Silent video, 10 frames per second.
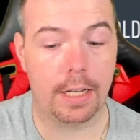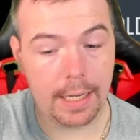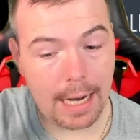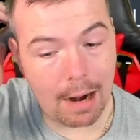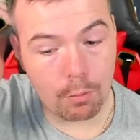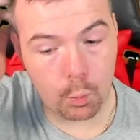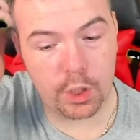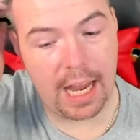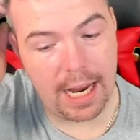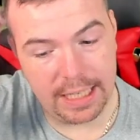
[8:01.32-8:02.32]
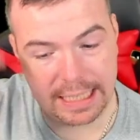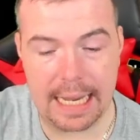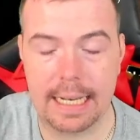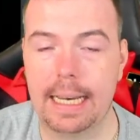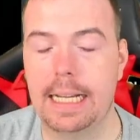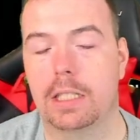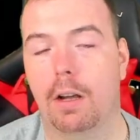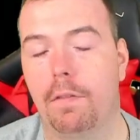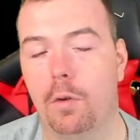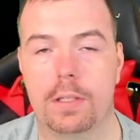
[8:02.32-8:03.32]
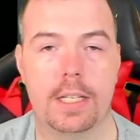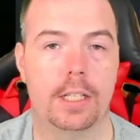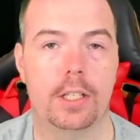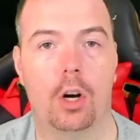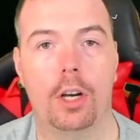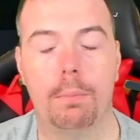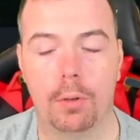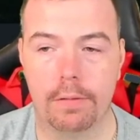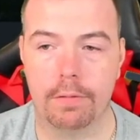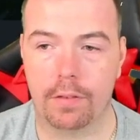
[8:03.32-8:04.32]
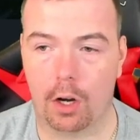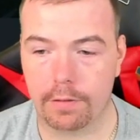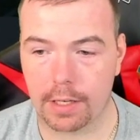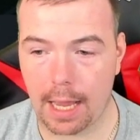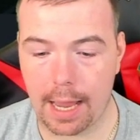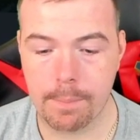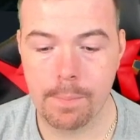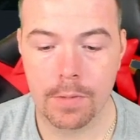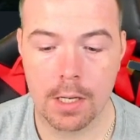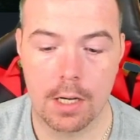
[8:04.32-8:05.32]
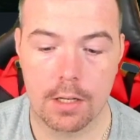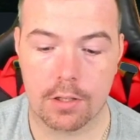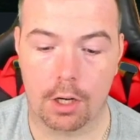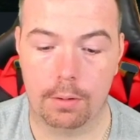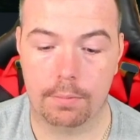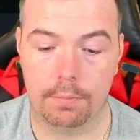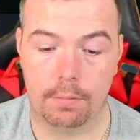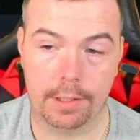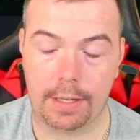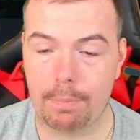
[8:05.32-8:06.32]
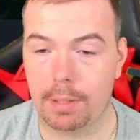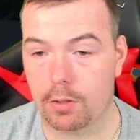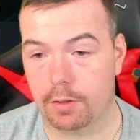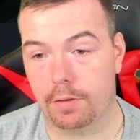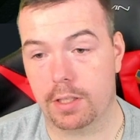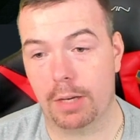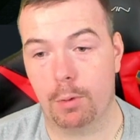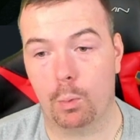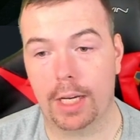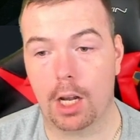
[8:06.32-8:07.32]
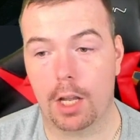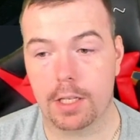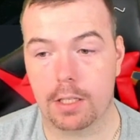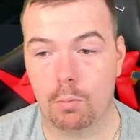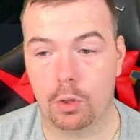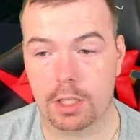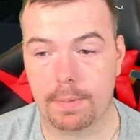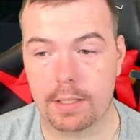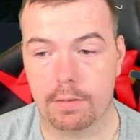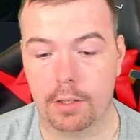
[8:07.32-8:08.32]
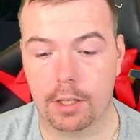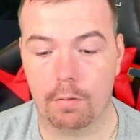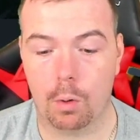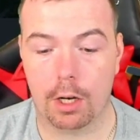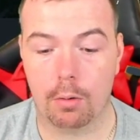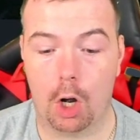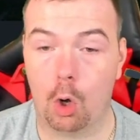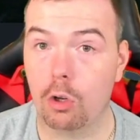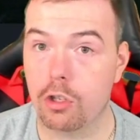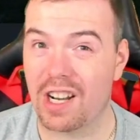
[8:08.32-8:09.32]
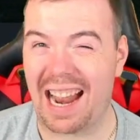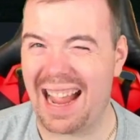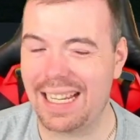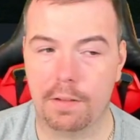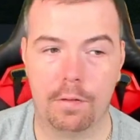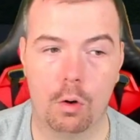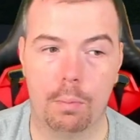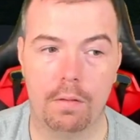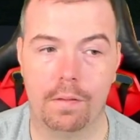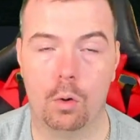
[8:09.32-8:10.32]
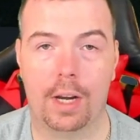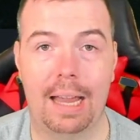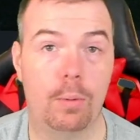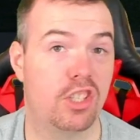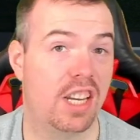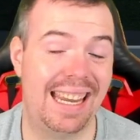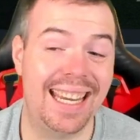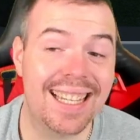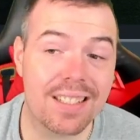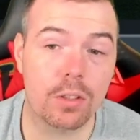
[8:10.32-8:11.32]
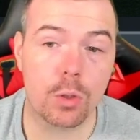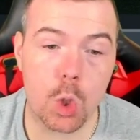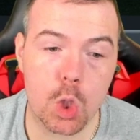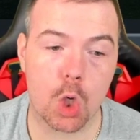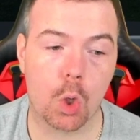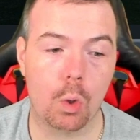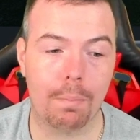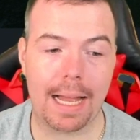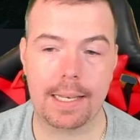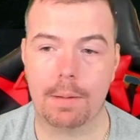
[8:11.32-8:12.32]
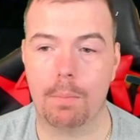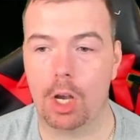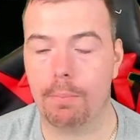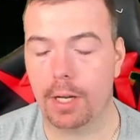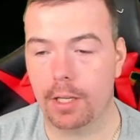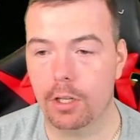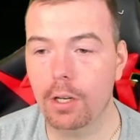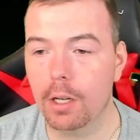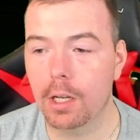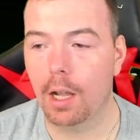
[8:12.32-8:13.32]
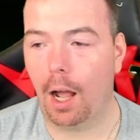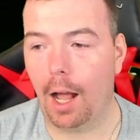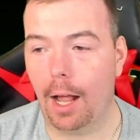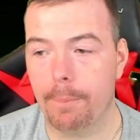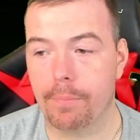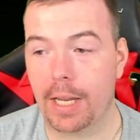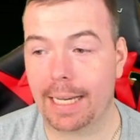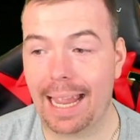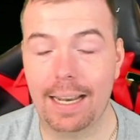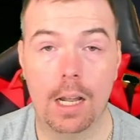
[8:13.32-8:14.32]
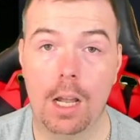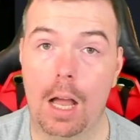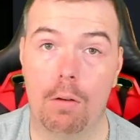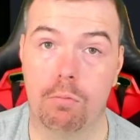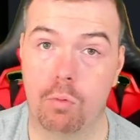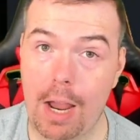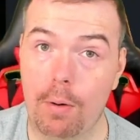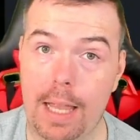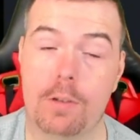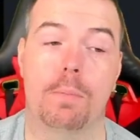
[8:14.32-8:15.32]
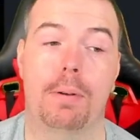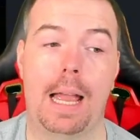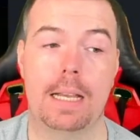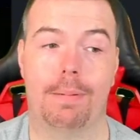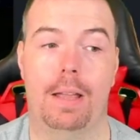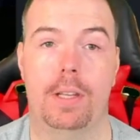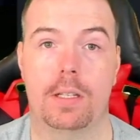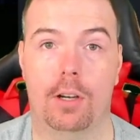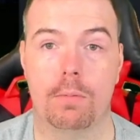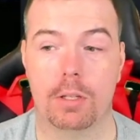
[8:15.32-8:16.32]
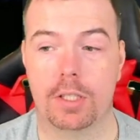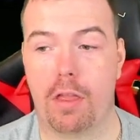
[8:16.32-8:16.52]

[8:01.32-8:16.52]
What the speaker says: then Harold Kane again is 49.5k. So again, because of the team of the week card, this is more expensive than the other one. 184.4k, which isn't too bad in my opinion. Again, a rare Electrum players pack this time, so it's a